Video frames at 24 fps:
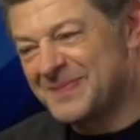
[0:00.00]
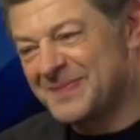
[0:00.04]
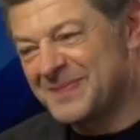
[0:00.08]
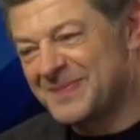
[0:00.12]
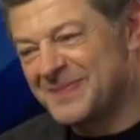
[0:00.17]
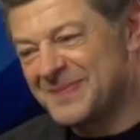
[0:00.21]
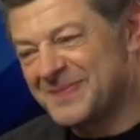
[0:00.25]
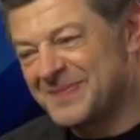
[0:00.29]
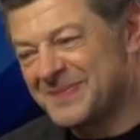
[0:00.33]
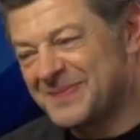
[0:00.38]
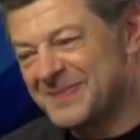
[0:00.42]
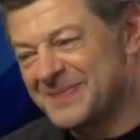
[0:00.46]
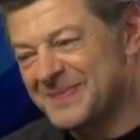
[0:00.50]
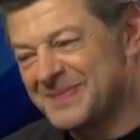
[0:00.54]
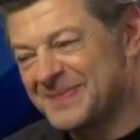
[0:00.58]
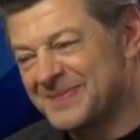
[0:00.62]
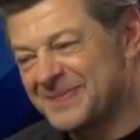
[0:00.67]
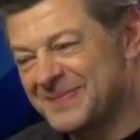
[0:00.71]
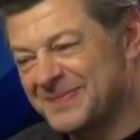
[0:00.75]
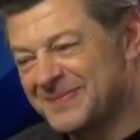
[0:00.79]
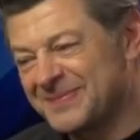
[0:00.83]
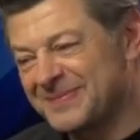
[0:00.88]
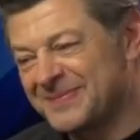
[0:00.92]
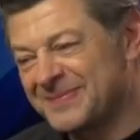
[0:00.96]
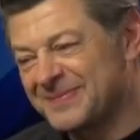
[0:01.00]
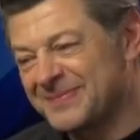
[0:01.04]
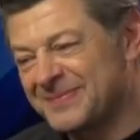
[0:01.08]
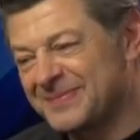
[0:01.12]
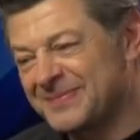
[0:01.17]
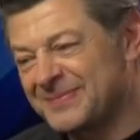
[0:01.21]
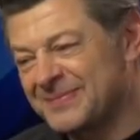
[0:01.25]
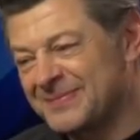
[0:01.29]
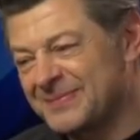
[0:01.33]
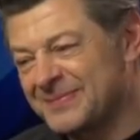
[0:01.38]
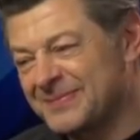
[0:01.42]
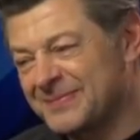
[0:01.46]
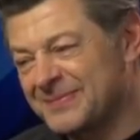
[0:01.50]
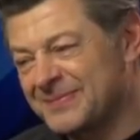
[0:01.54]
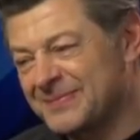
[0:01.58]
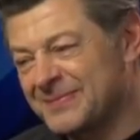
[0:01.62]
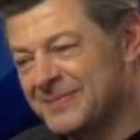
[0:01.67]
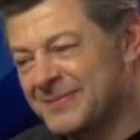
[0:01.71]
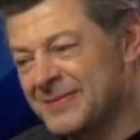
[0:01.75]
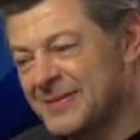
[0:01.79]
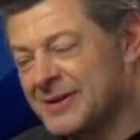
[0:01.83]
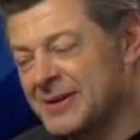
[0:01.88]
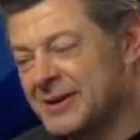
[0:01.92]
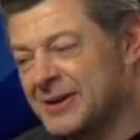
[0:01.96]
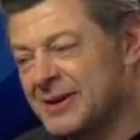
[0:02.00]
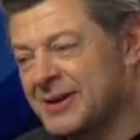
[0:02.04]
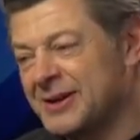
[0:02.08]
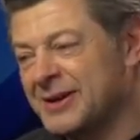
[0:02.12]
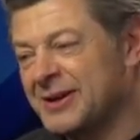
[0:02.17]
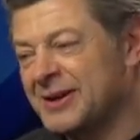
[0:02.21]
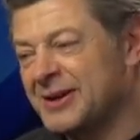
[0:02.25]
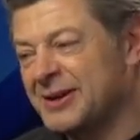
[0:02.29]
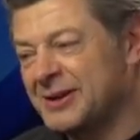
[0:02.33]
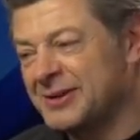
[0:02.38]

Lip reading: The person shown says nothing.